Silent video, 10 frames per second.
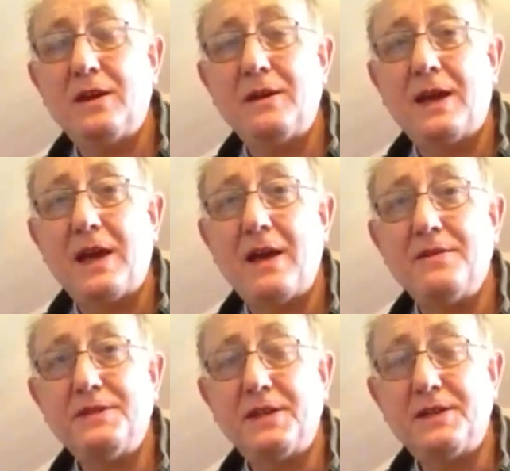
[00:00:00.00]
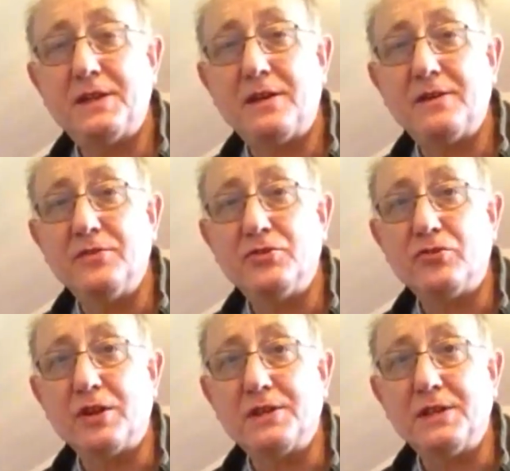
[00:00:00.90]
How's the guitar
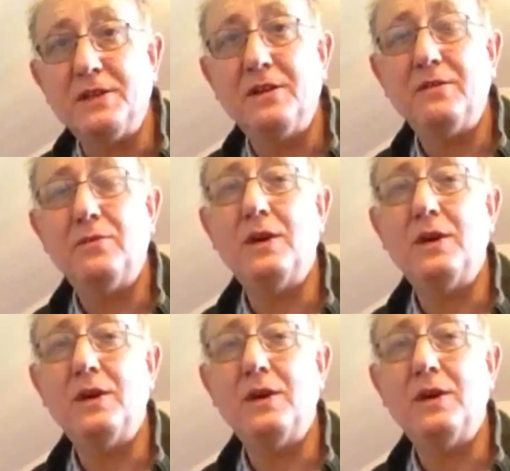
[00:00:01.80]
constructed?